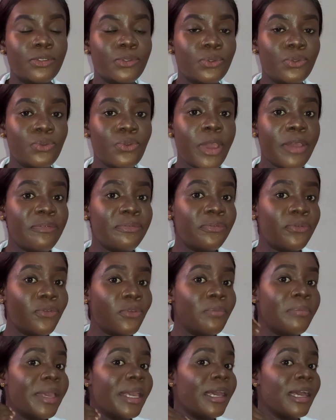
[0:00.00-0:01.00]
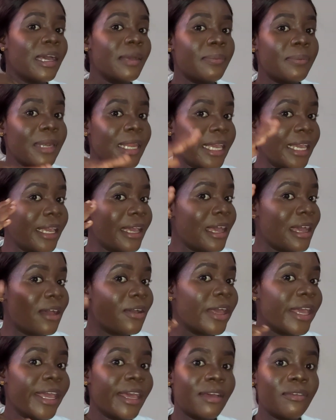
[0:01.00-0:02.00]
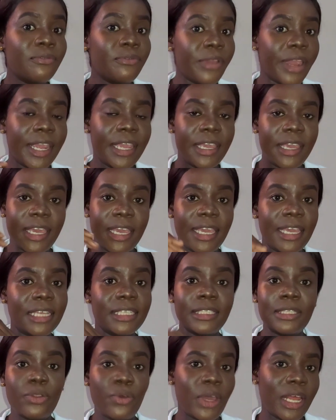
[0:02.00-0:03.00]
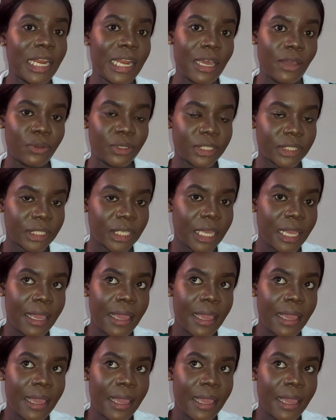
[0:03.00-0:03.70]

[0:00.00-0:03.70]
to do a full makeup like how I have right here, it's not allowed.